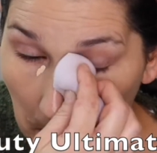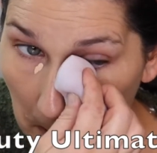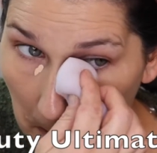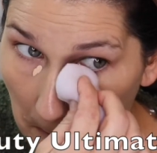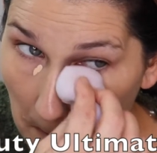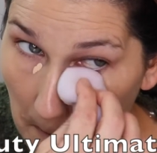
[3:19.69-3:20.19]

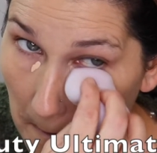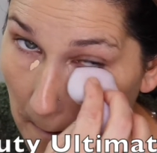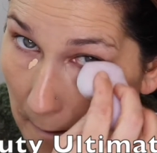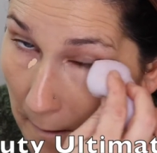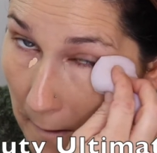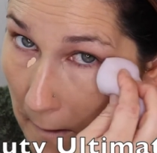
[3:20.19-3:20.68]
Got your
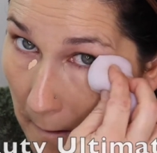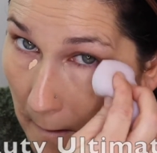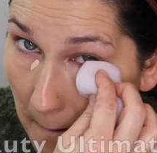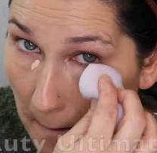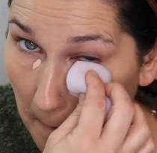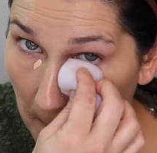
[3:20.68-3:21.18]
head in a
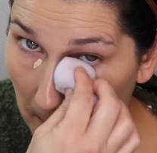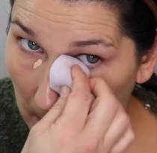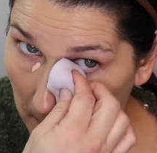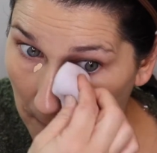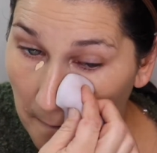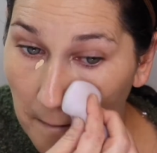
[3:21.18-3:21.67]

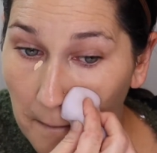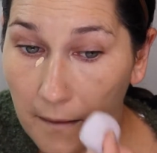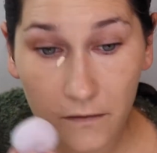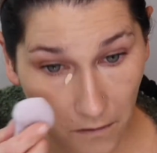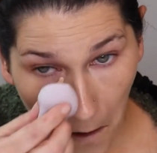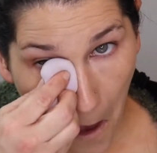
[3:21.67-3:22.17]
cloud, so
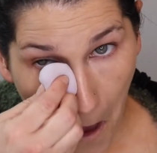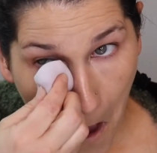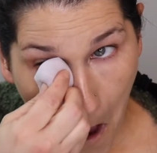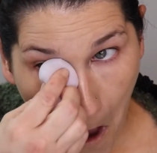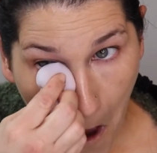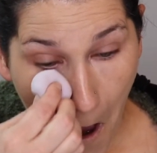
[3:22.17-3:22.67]

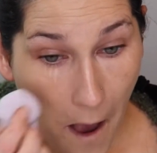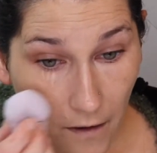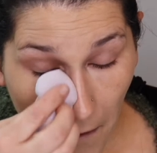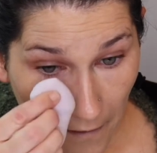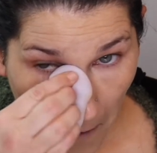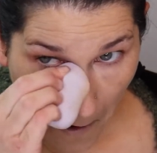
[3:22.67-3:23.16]
delusional,